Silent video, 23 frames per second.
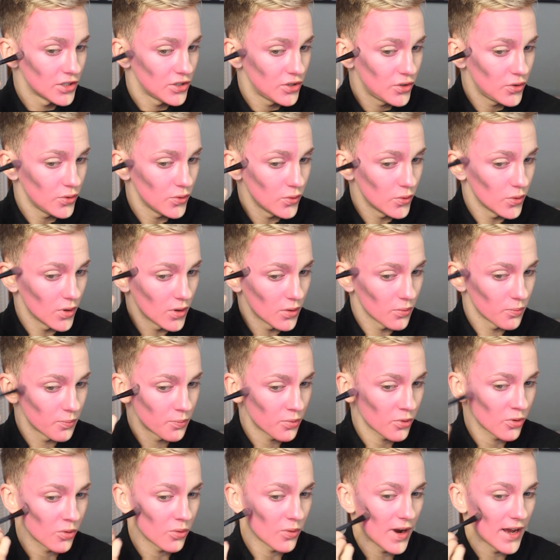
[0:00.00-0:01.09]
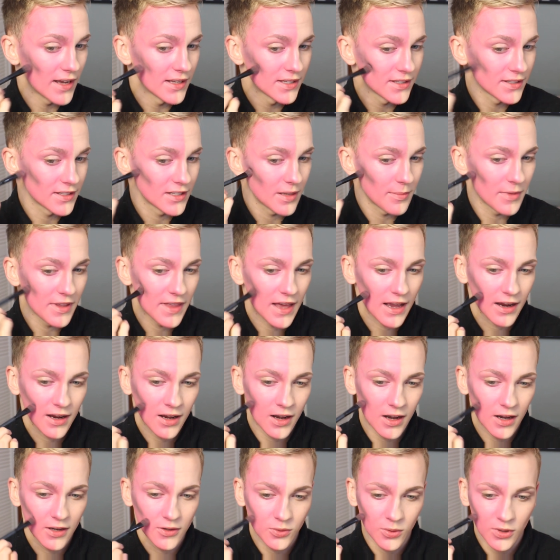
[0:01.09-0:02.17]
to press some of that
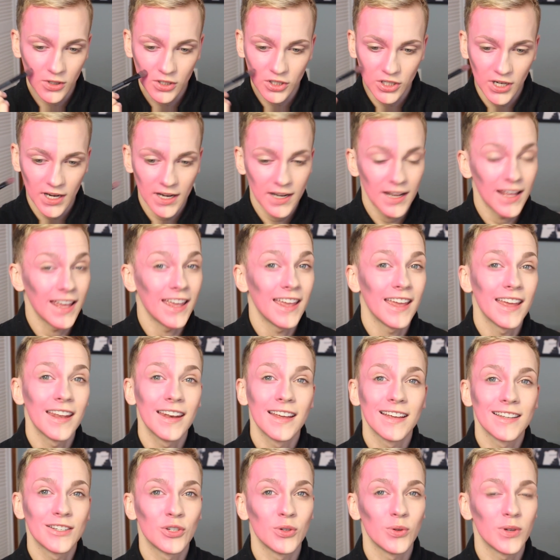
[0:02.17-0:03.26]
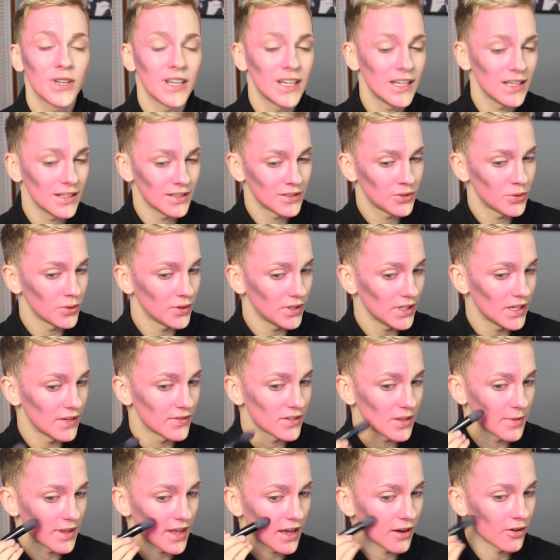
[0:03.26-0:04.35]
contour shade in to, keep, to leave
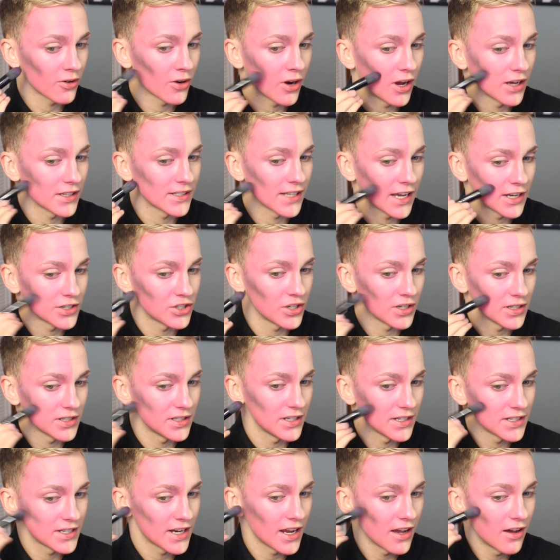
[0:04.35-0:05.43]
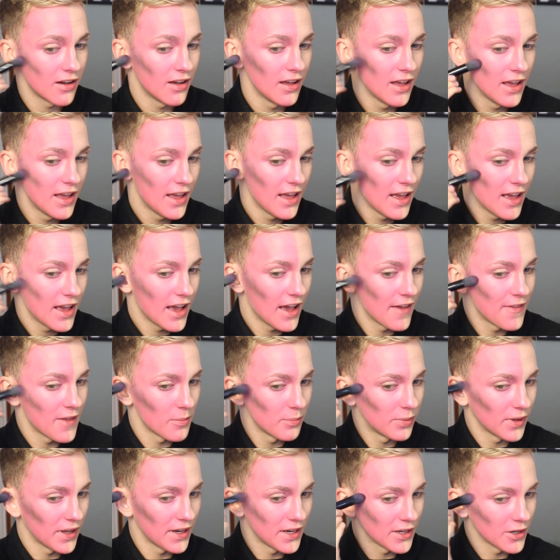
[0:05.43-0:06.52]
some of that cross-hatching detail and
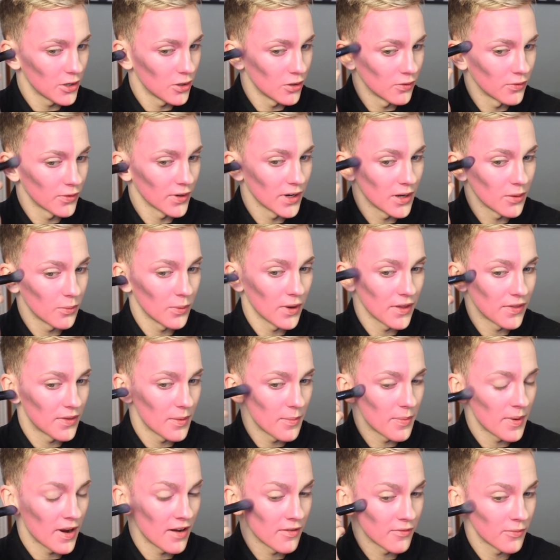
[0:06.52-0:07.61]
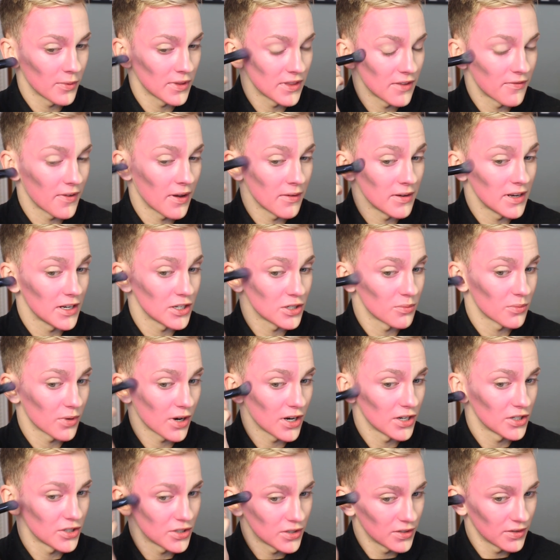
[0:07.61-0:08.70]
then blending over it with the, with the foundation
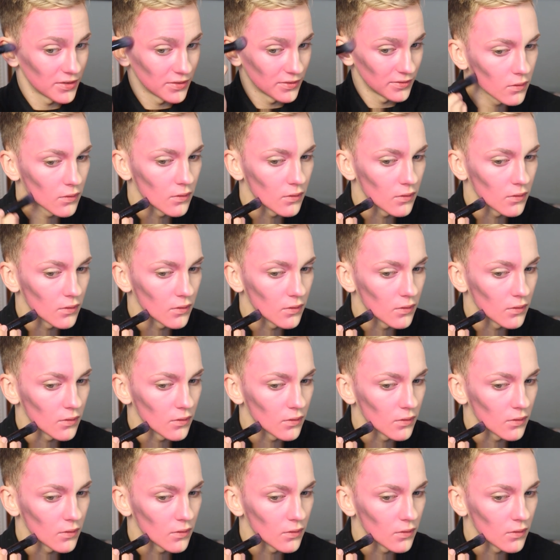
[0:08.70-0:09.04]
brush.